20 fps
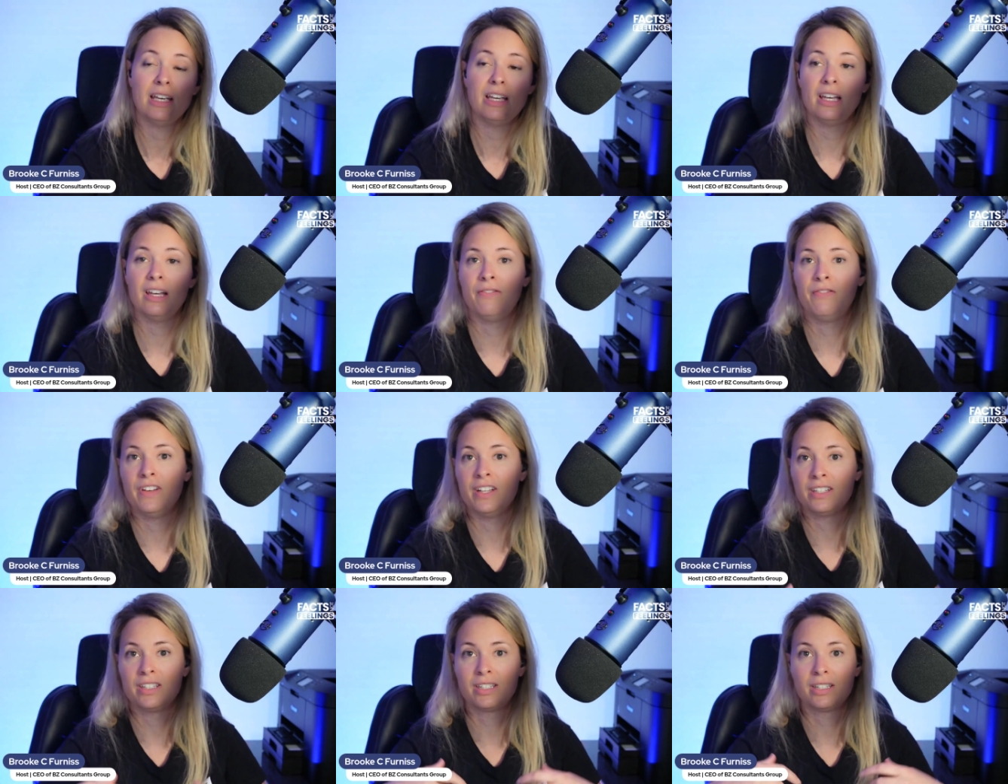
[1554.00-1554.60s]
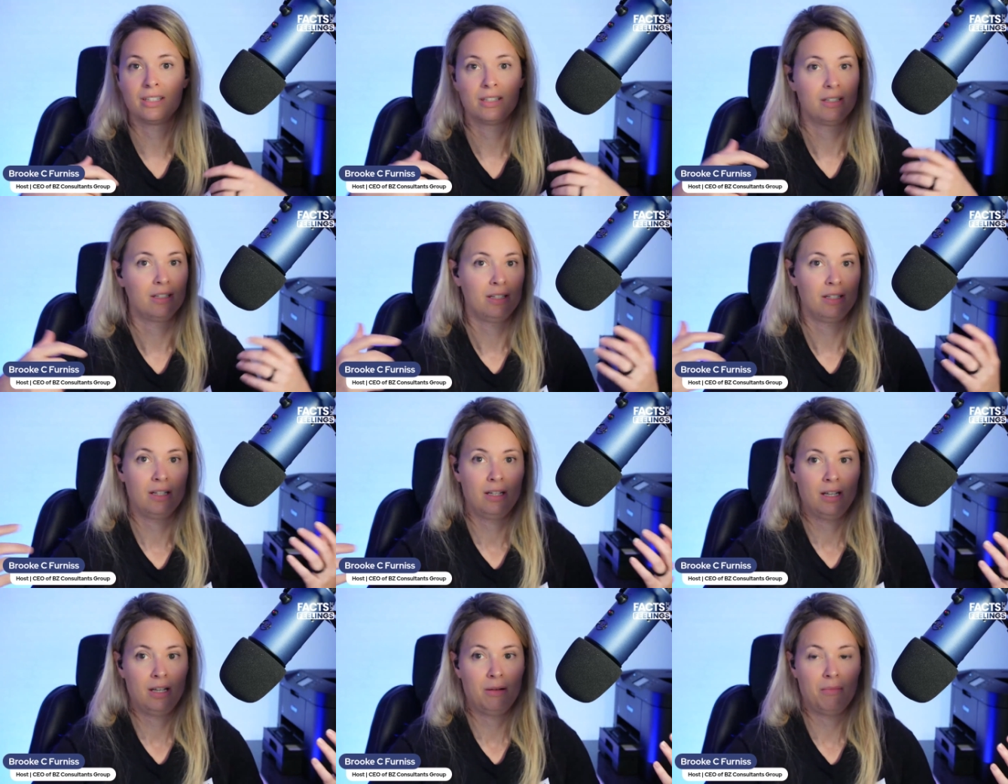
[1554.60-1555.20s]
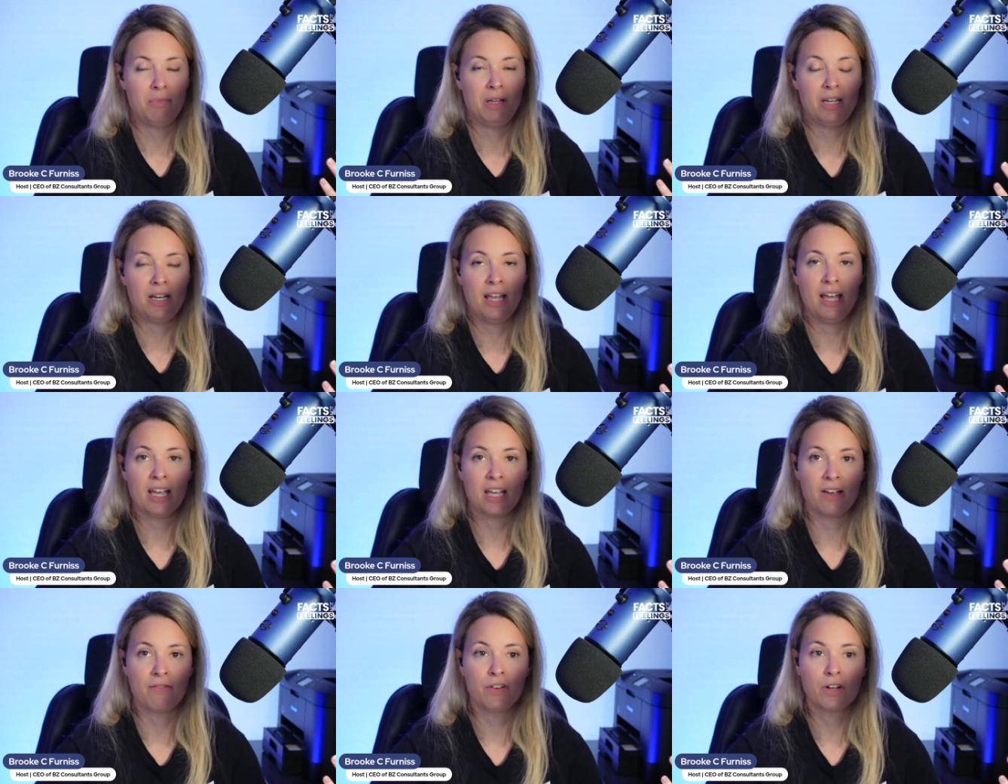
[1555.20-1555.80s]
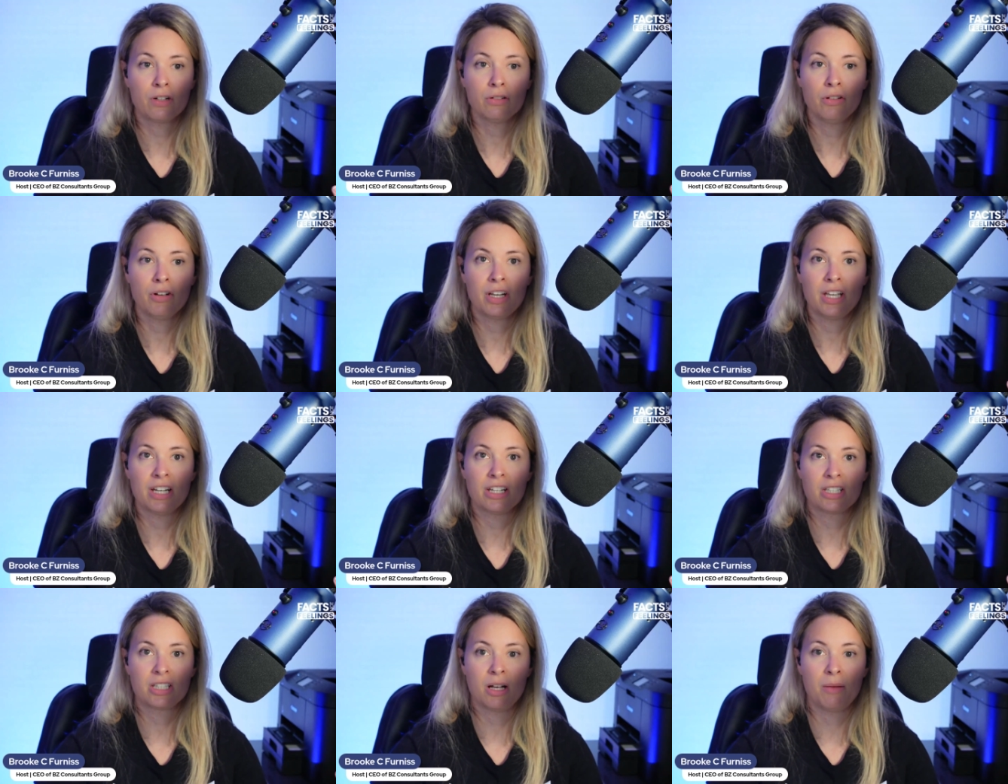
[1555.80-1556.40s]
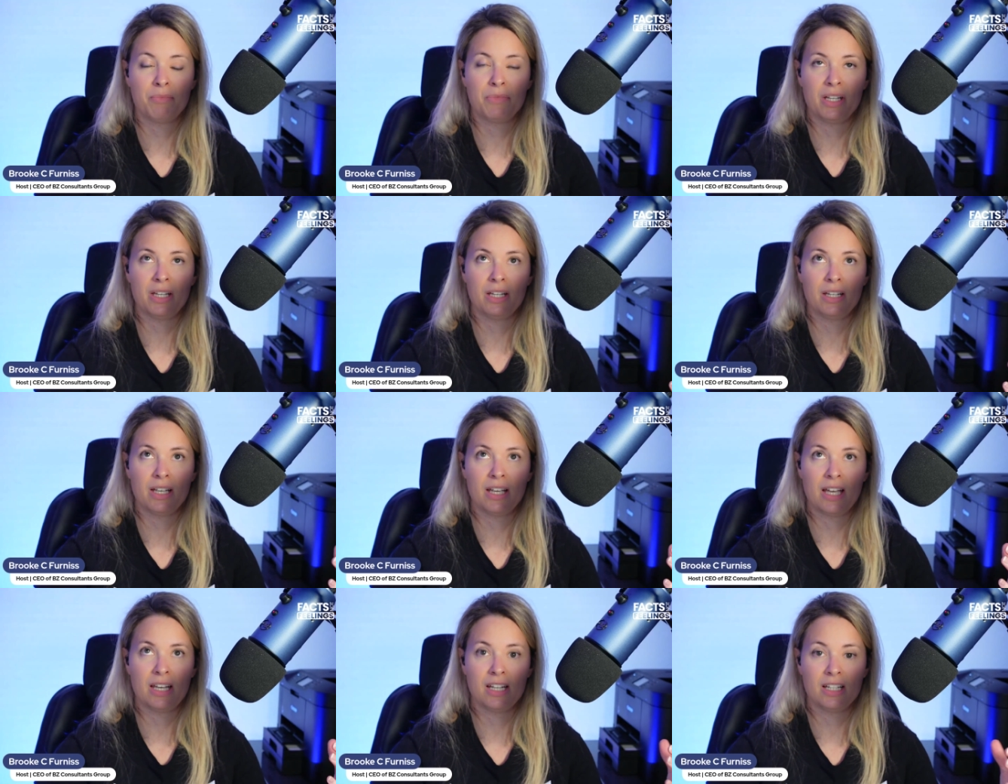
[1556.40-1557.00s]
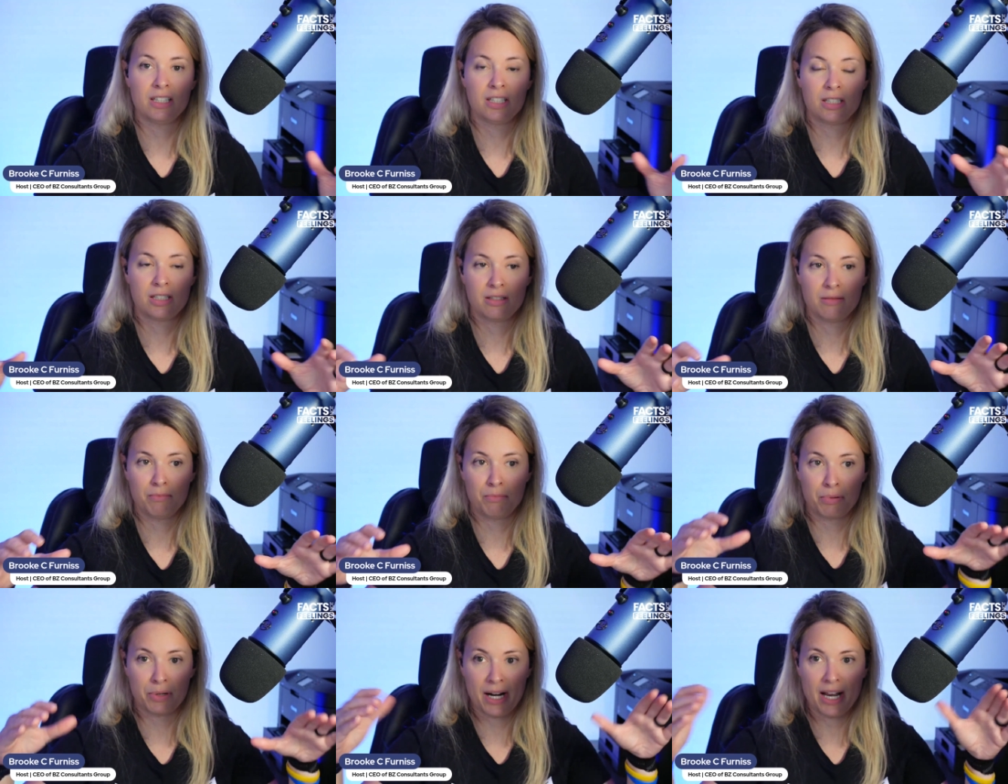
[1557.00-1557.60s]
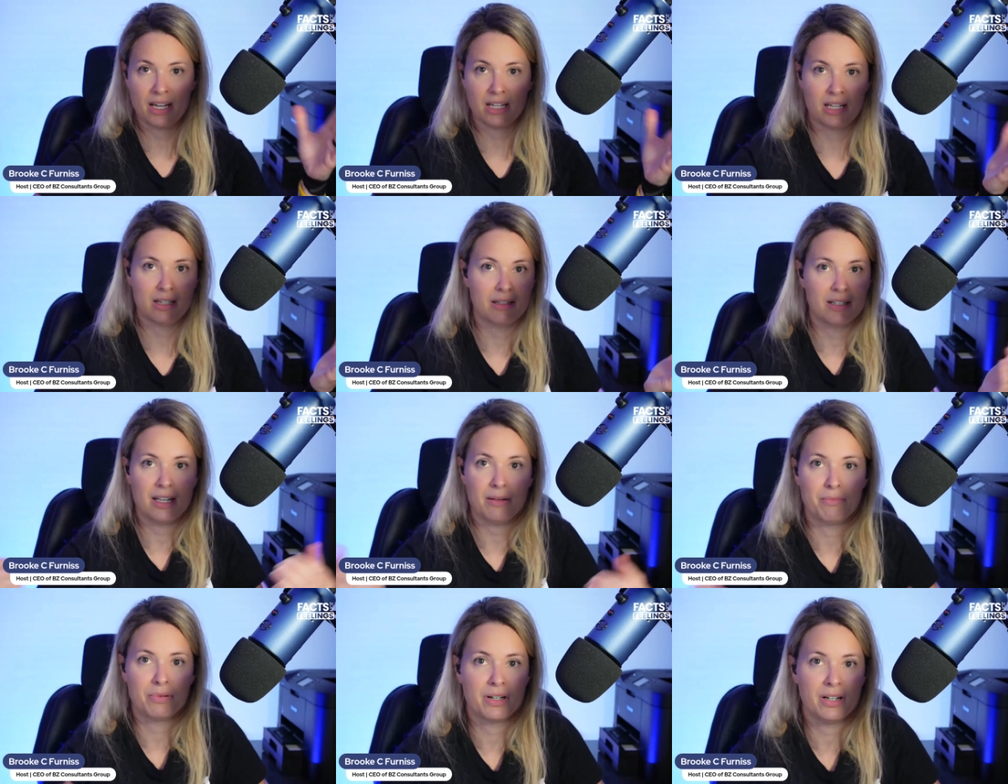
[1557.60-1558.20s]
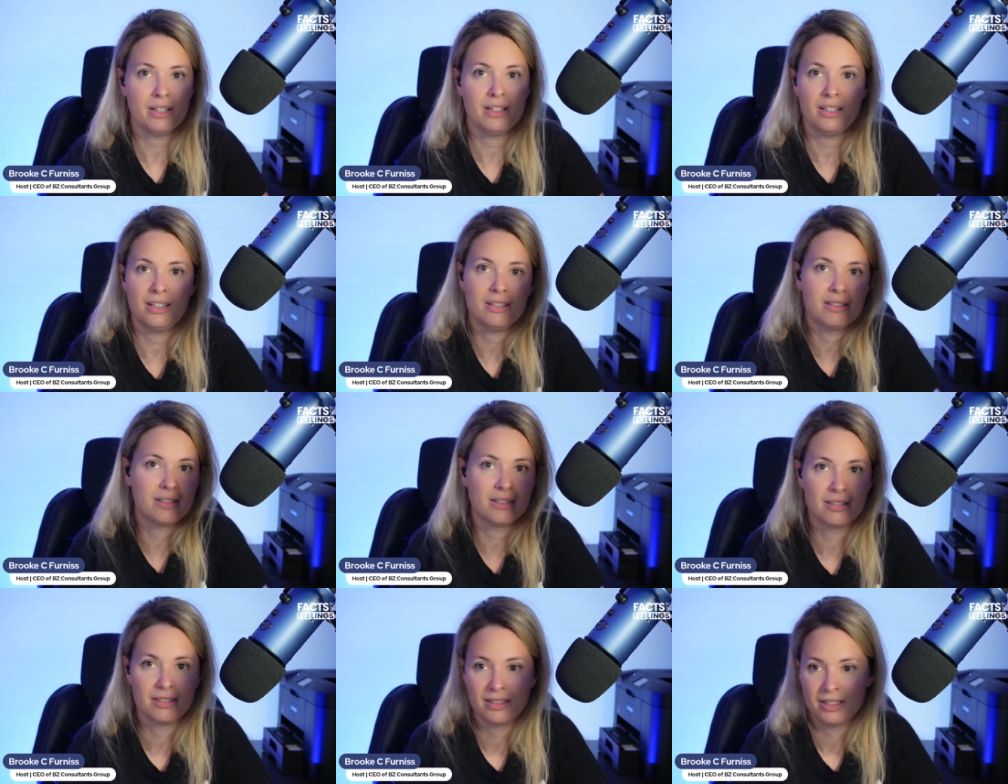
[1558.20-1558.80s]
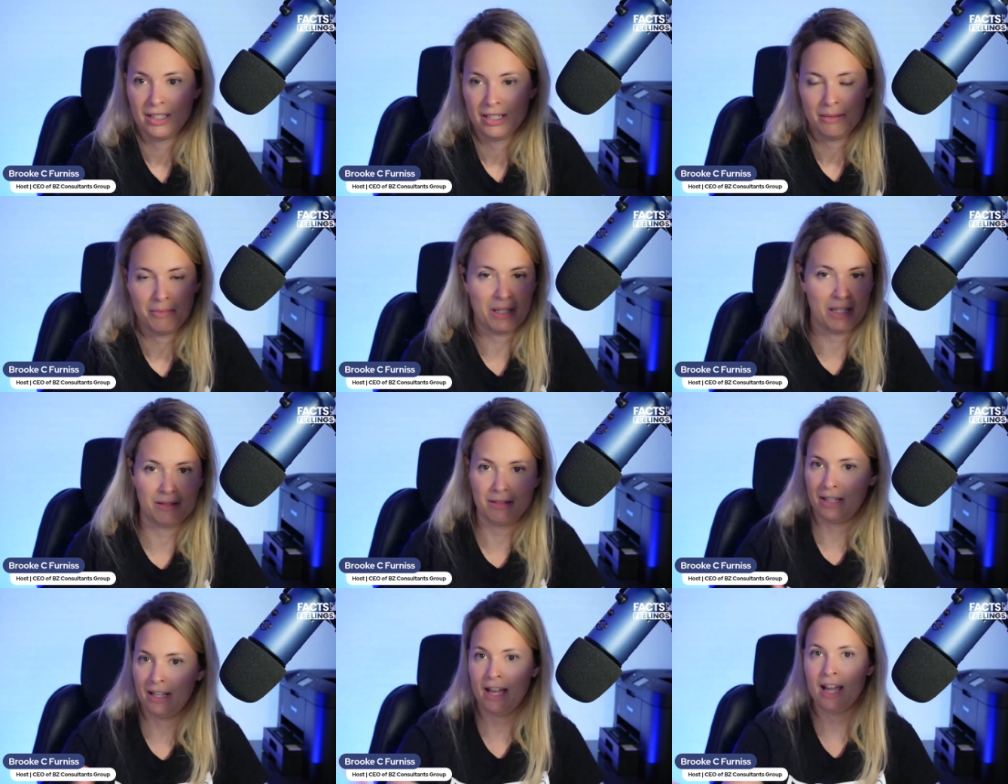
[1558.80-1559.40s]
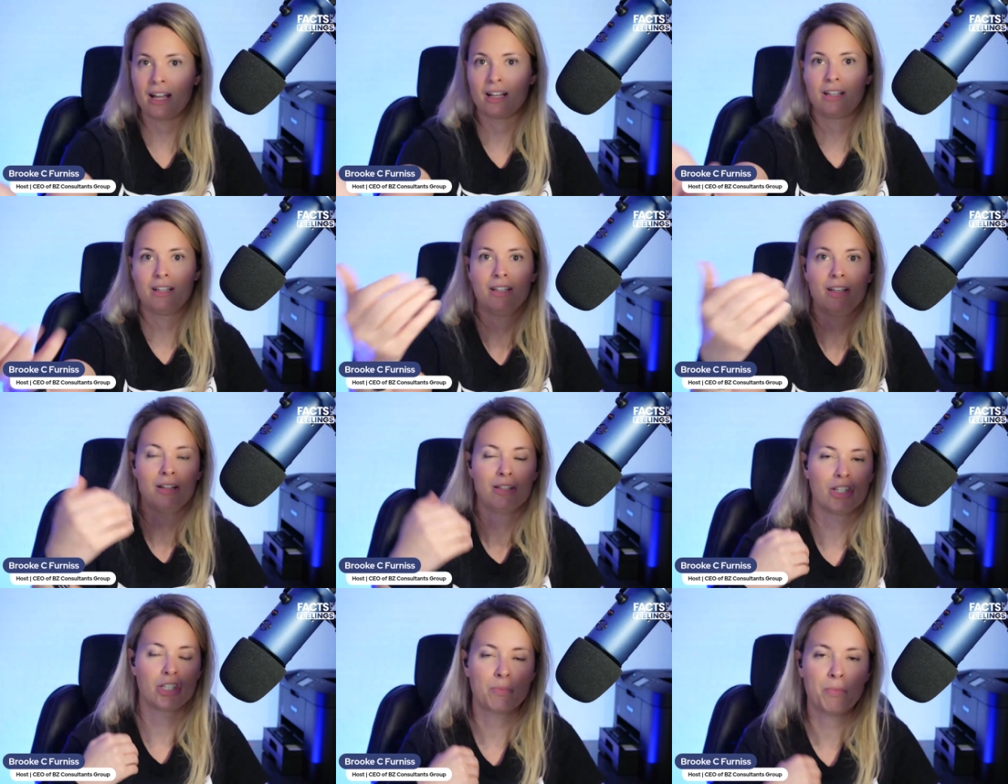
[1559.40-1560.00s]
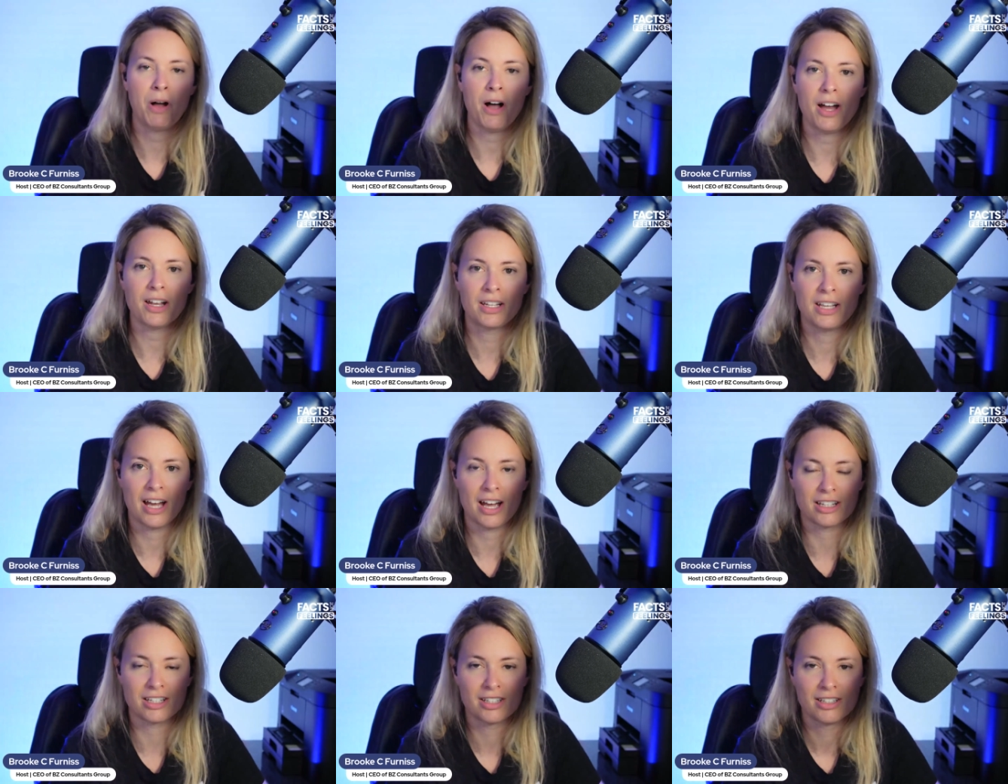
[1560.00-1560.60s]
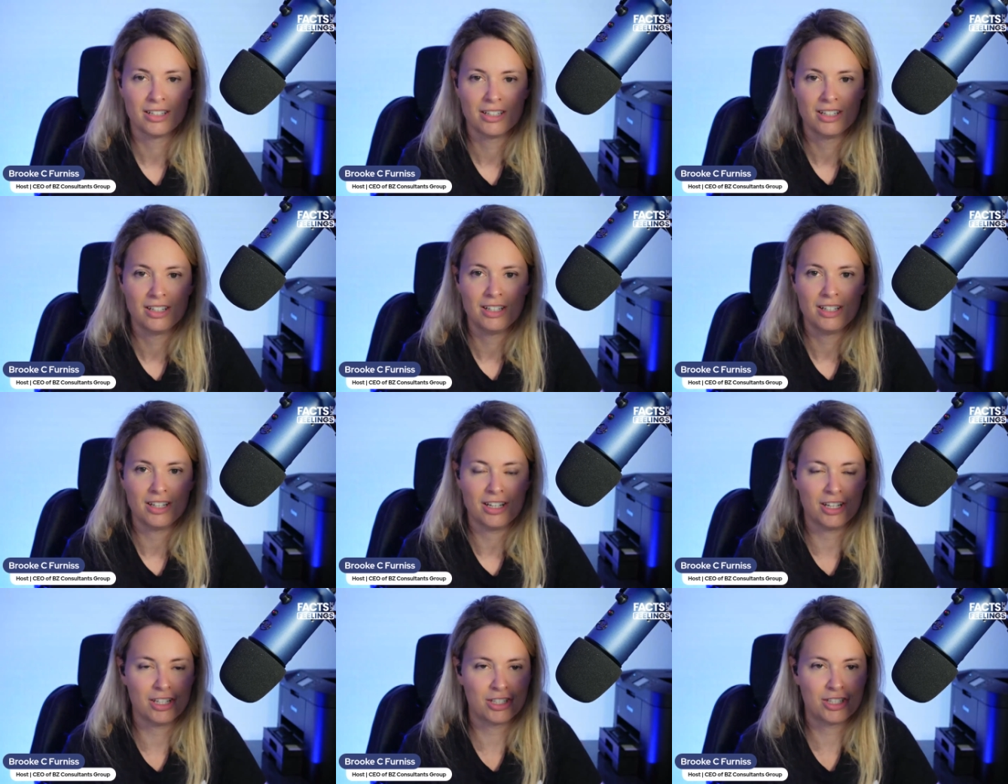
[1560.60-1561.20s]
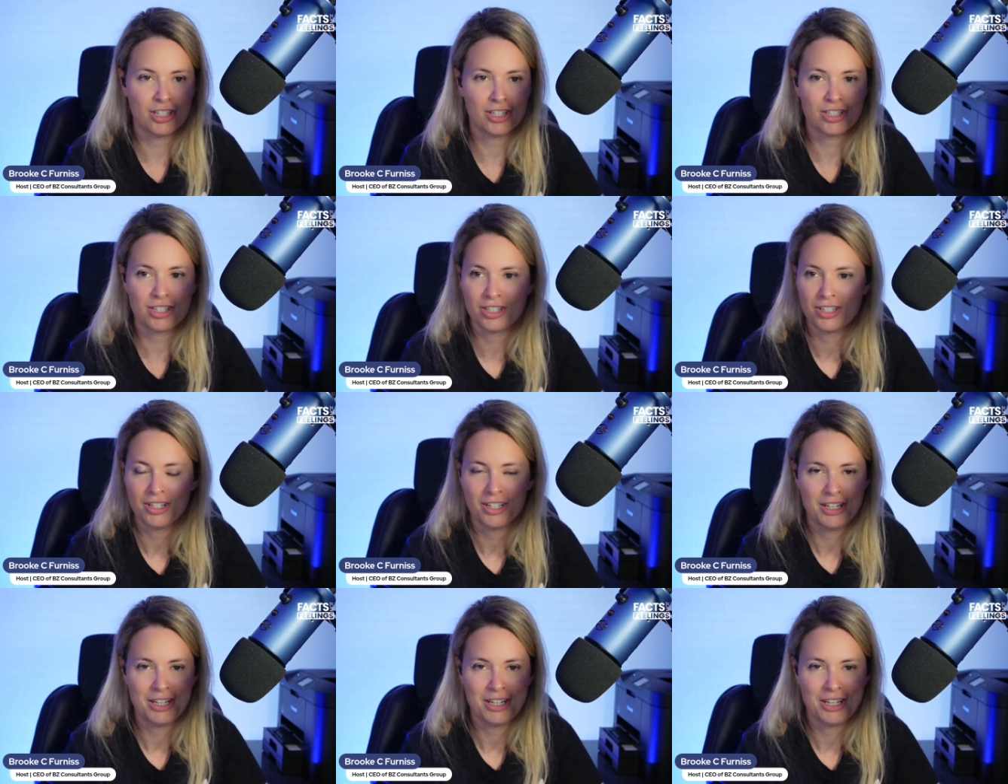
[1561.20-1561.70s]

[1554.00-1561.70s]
Heck, if you're looking at something and it's branding, branding. Heck, this podcast, is this